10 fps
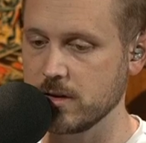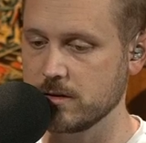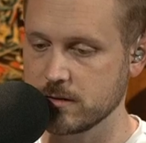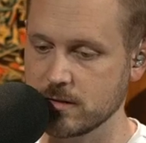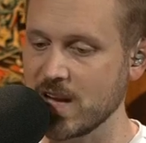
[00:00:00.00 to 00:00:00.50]
if he
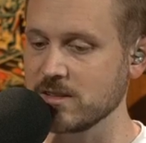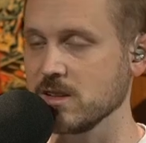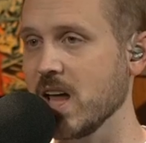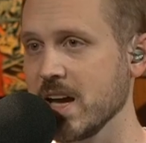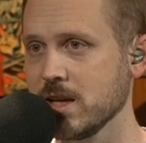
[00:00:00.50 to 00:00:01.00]
takes
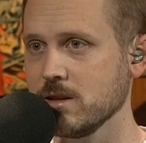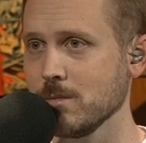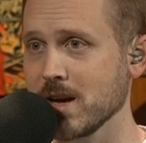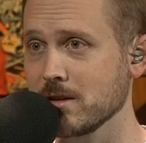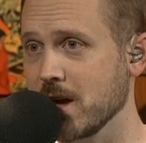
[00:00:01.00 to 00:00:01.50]
a liking to
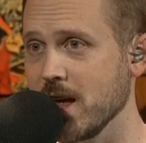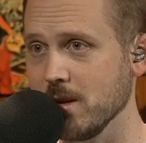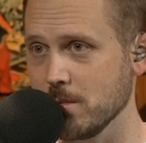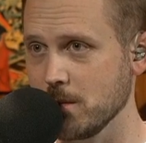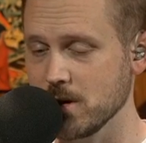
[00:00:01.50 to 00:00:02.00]
Michael
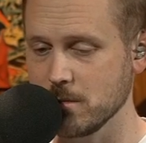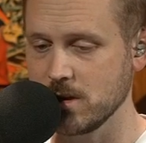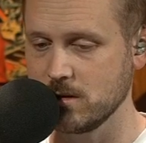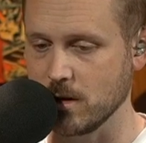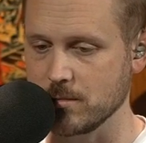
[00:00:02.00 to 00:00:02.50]
Gallup, maybe it
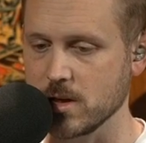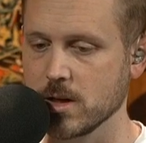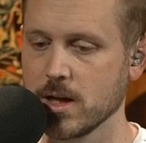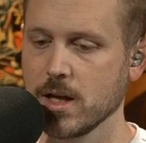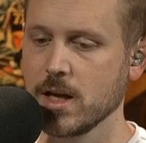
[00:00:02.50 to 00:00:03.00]
means something.
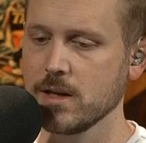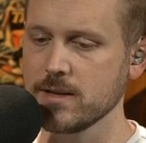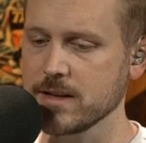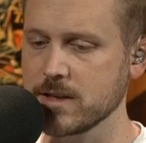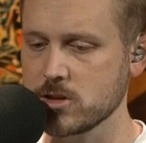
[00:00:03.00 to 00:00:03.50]
Sure.
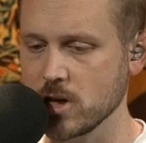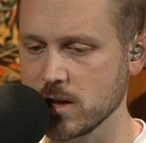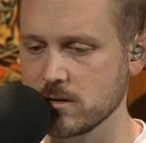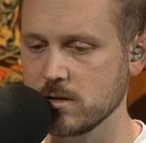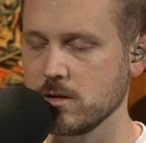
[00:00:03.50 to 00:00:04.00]
Diontae
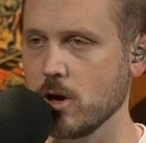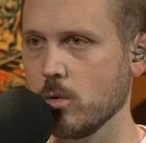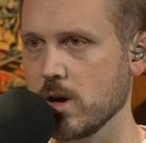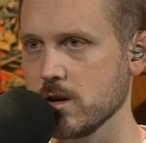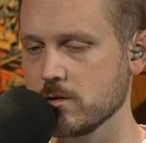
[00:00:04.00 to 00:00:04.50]
Johnson,
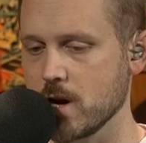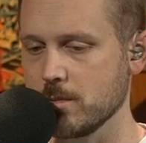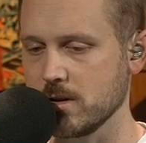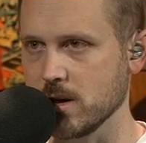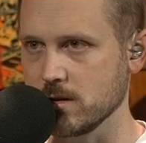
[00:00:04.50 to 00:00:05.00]
no way you're
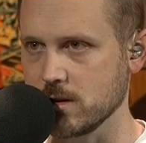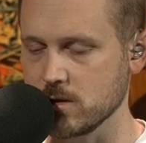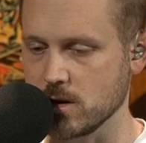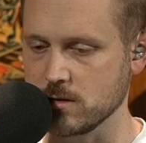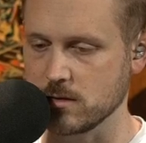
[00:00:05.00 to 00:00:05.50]
dropping Diontae. No,
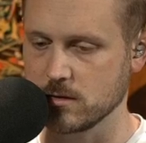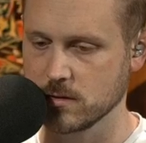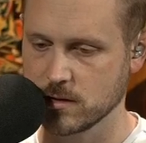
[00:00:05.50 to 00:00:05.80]
he's